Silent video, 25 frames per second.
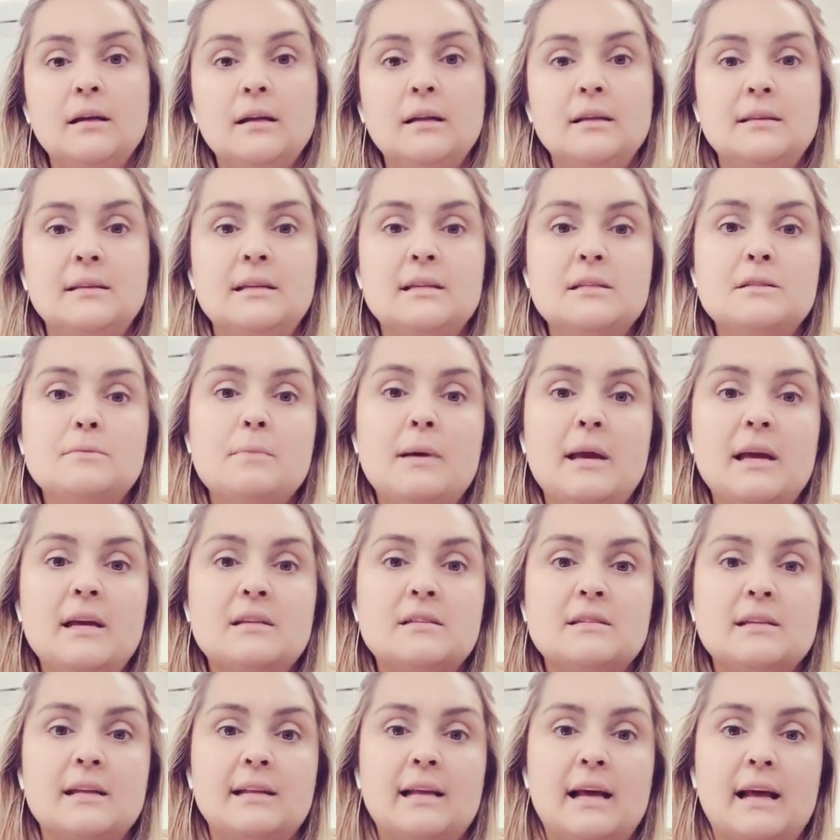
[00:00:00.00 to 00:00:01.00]
This
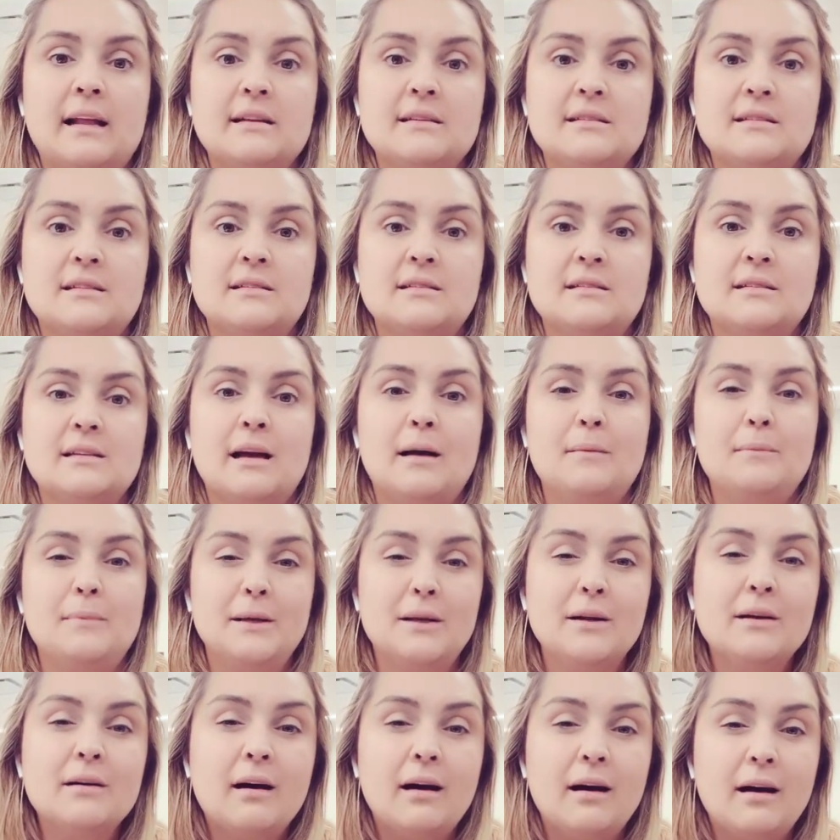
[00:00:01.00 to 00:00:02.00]
makes analysis a
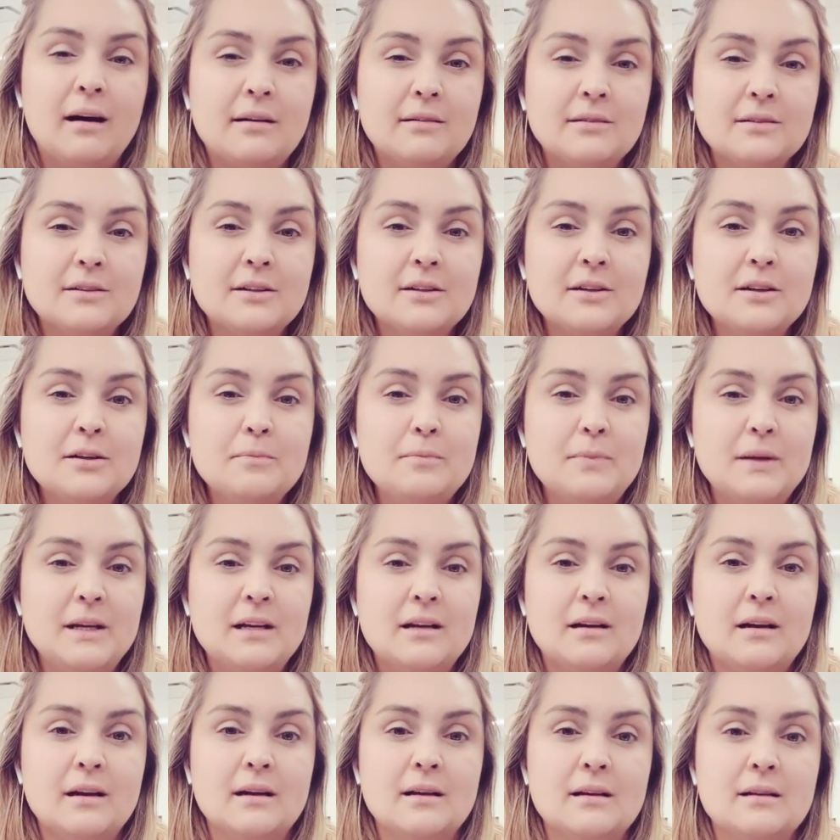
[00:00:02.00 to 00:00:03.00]
bit harder
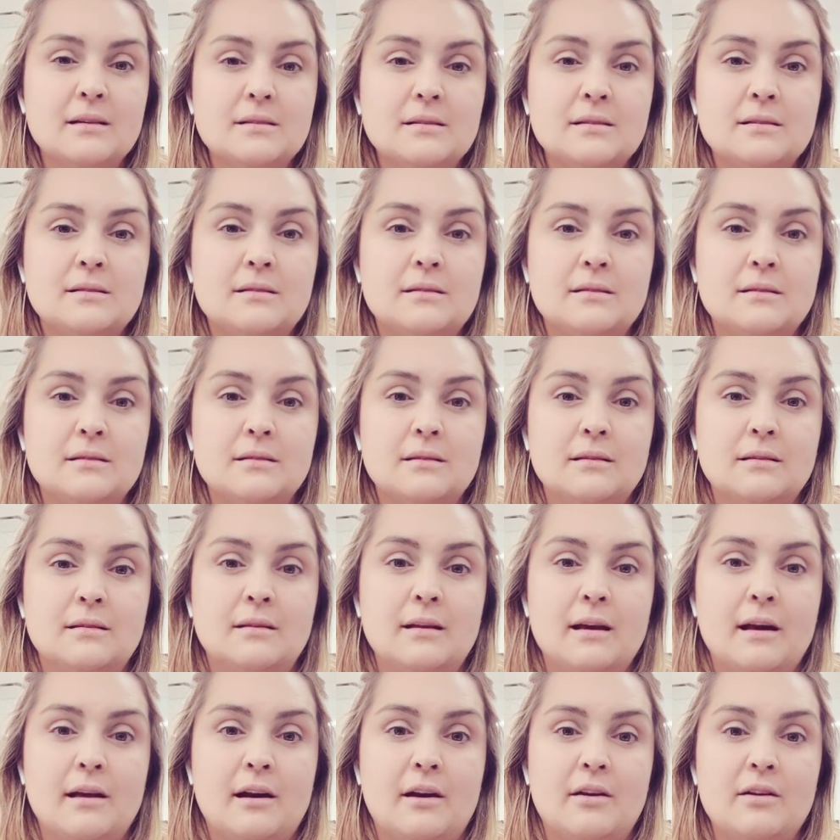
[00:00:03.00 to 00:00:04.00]
because
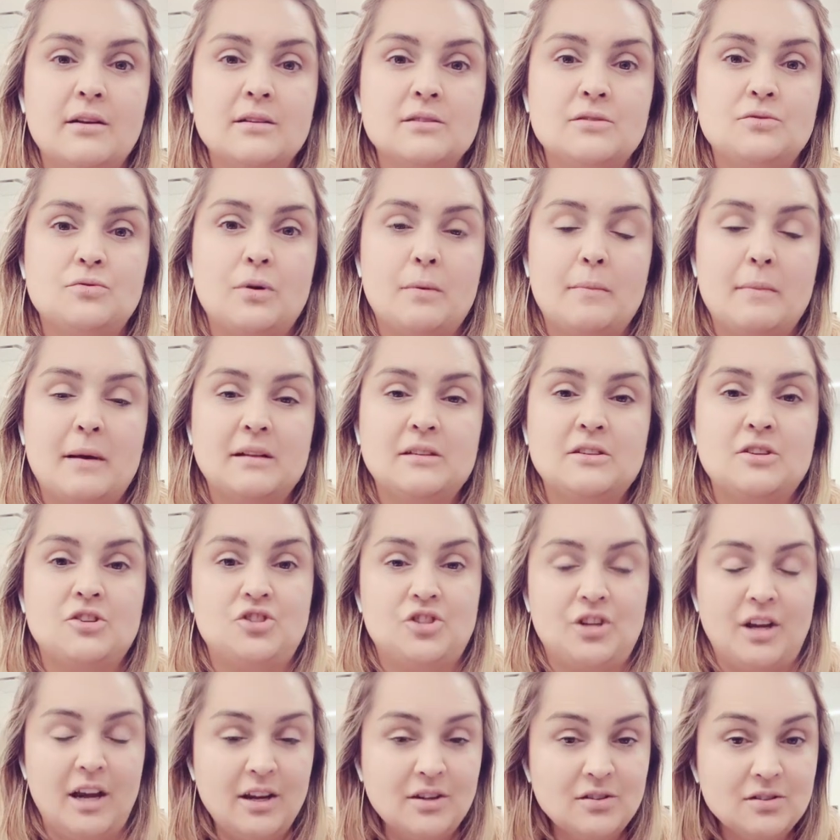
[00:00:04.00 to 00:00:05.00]
there aren't dramatic
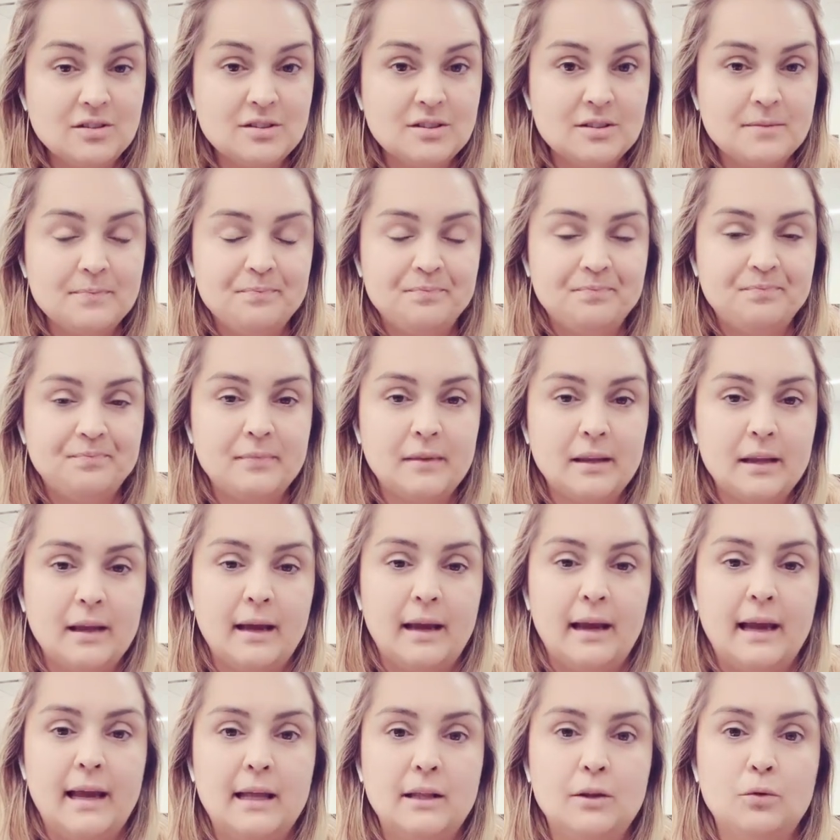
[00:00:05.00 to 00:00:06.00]
changes.
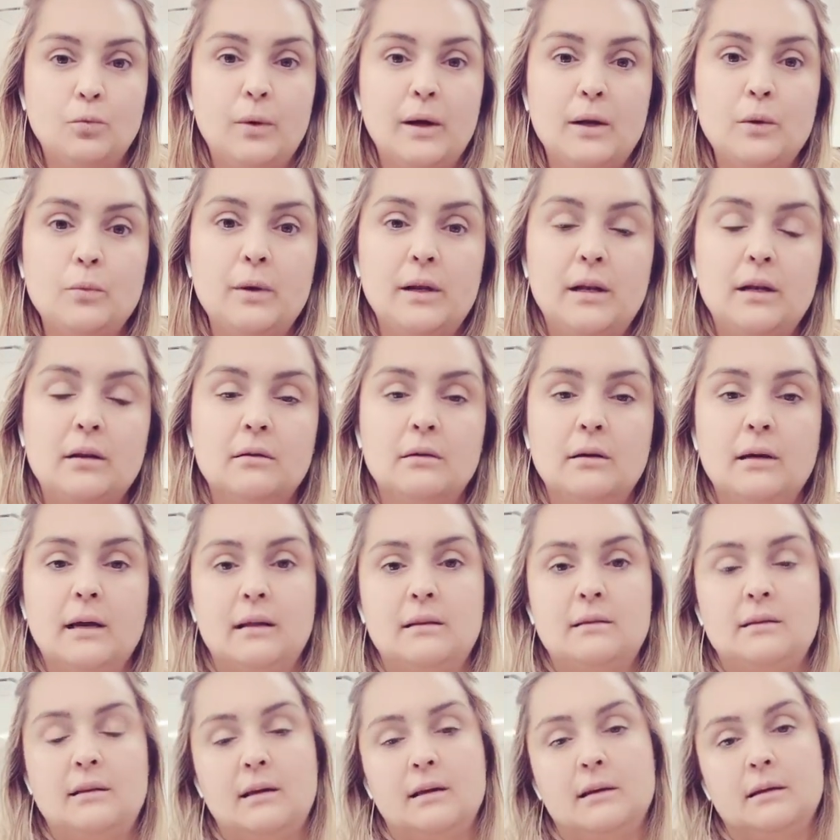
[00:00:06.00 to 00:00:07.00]
And when we look
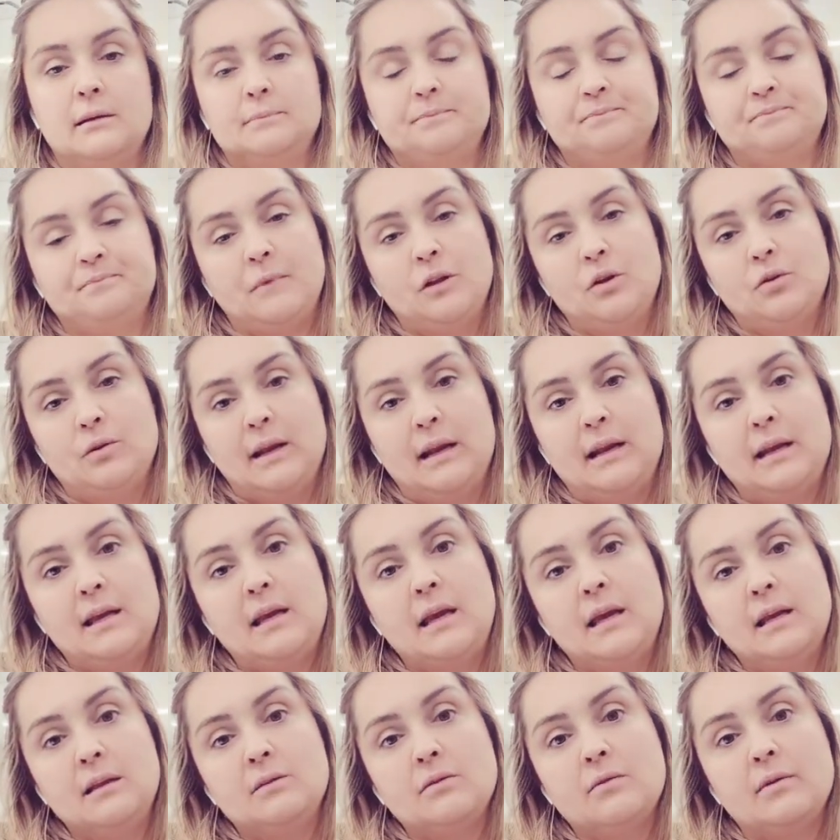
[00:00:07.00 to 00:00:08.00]
at the United
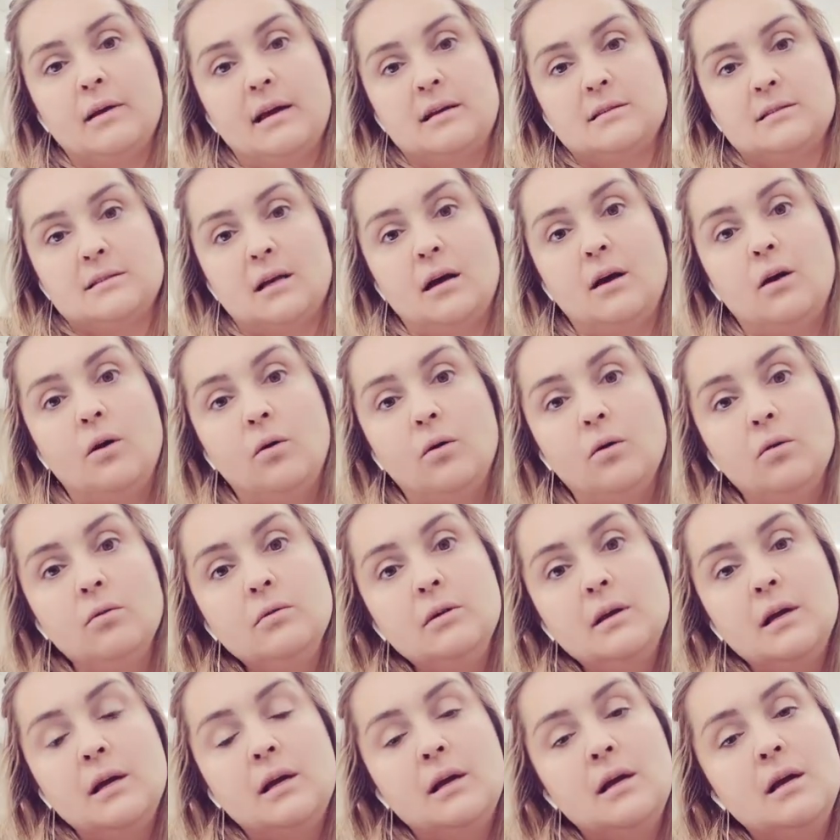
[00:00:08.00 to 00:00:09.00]
Kingdom as a
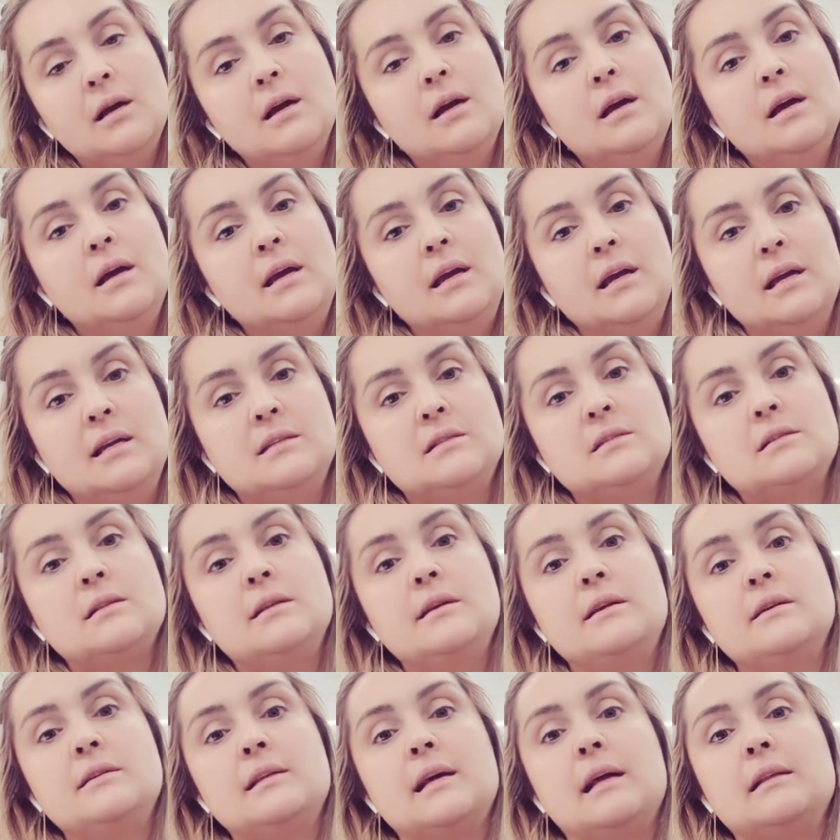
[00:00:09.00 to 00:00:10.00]
whole, it's
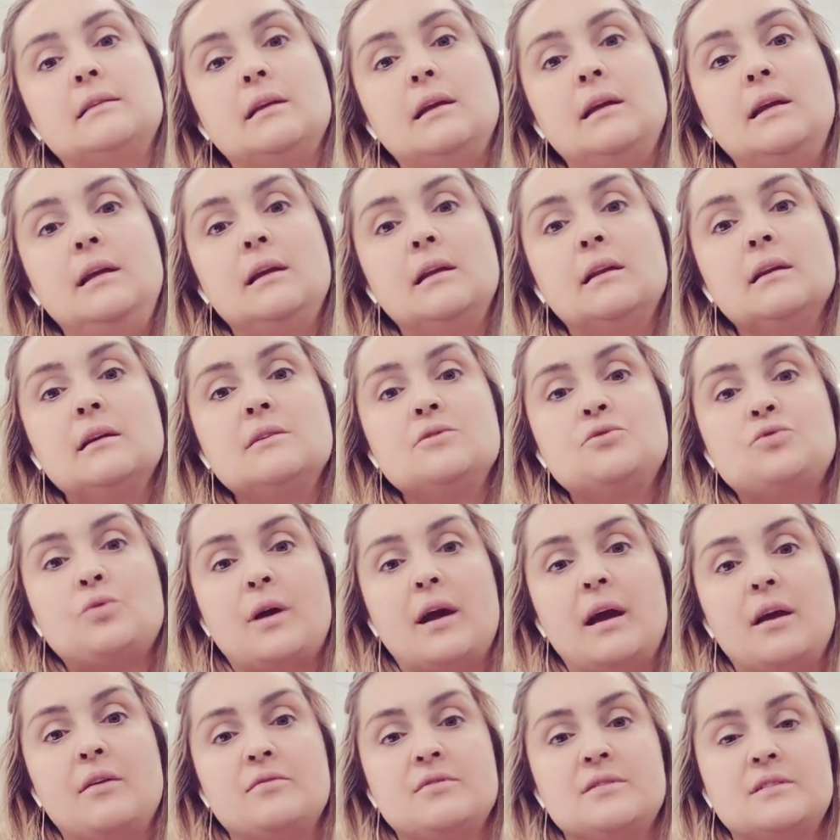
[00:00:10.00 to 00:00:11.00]
clear that England
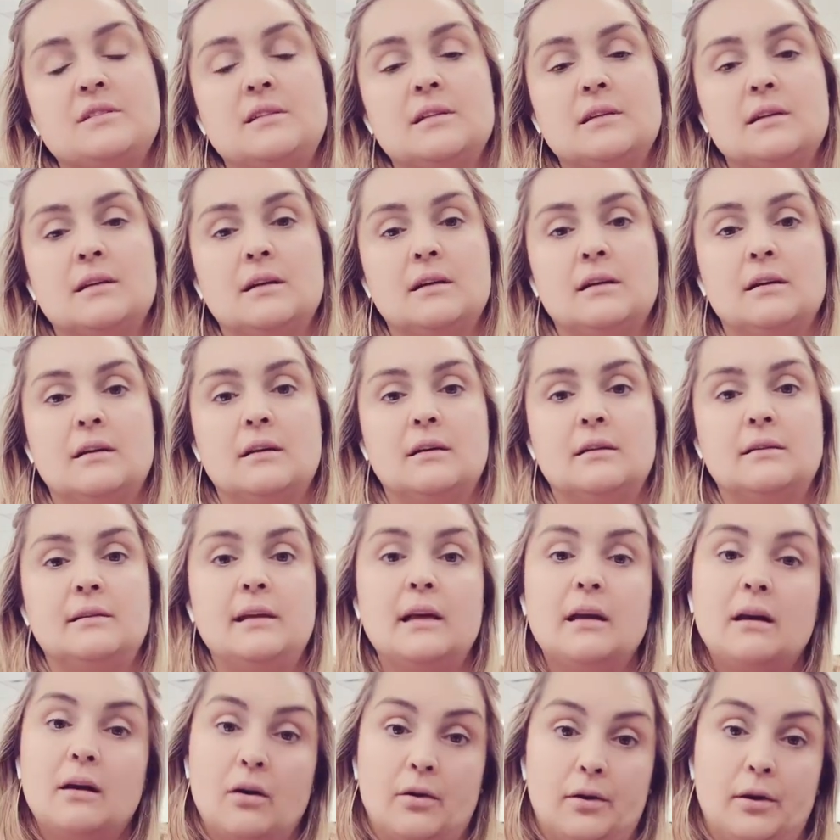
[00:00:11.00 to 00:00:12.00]
drives the
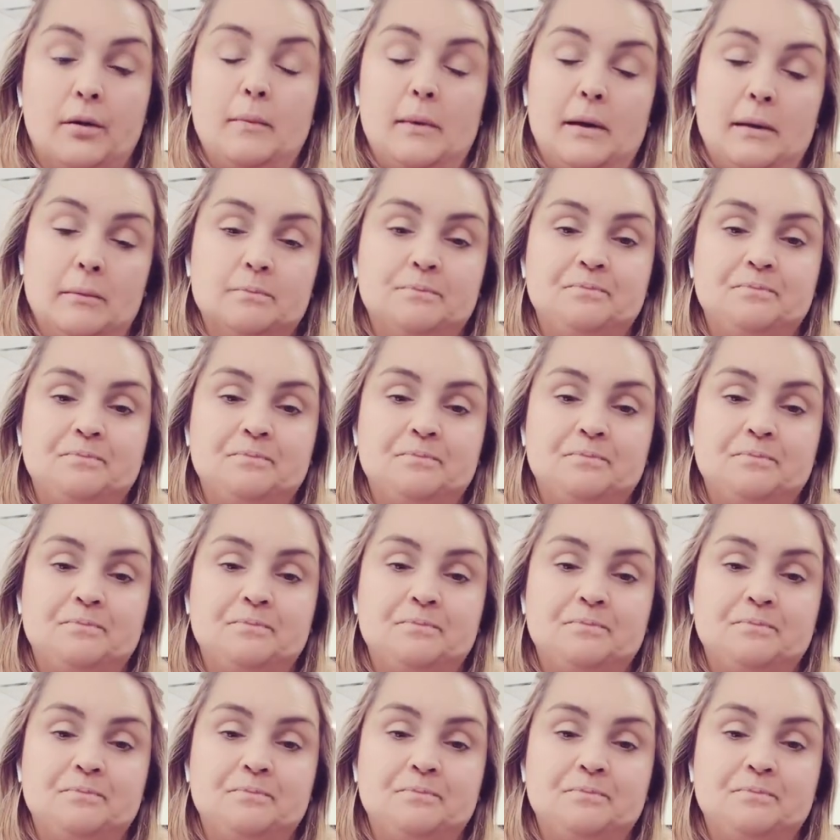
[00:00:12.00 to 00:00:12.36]
economy.